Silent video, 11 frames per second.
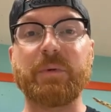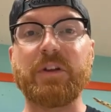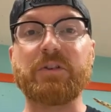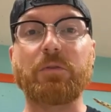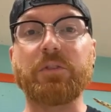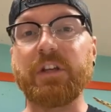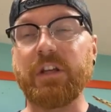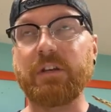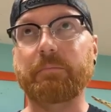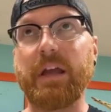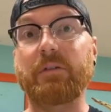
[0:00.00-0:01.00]
but it's
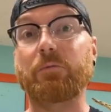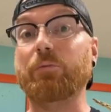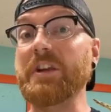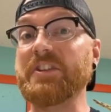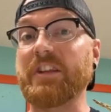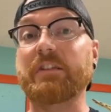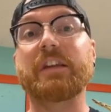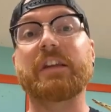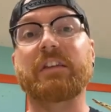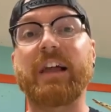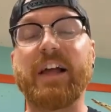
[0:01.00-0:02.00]
only been
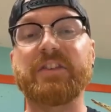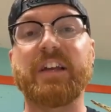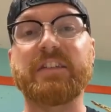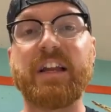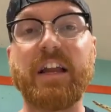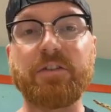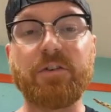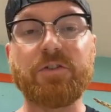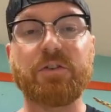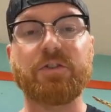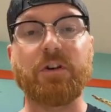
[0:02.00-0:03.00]
recently in the last like 10
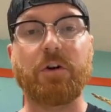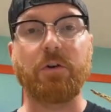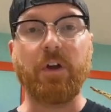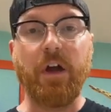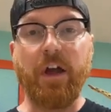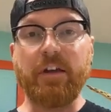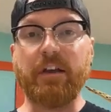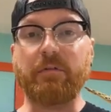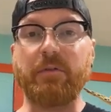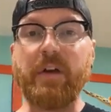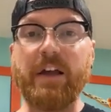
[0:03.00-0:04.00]
years or so
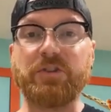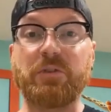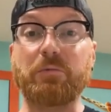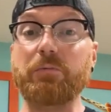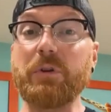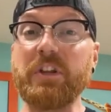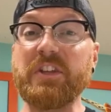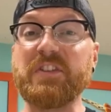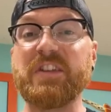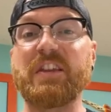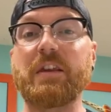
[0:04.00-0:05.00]
that we've actually really
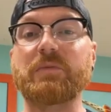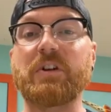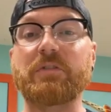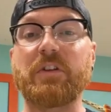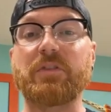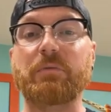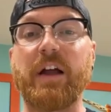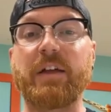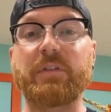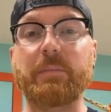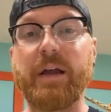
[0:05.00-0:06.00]
seen them start to
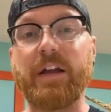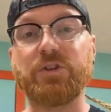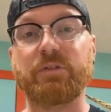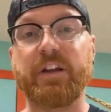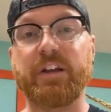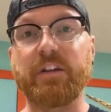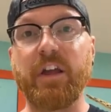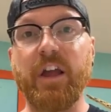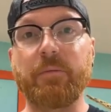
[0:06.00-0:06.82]
thrive in the pet trade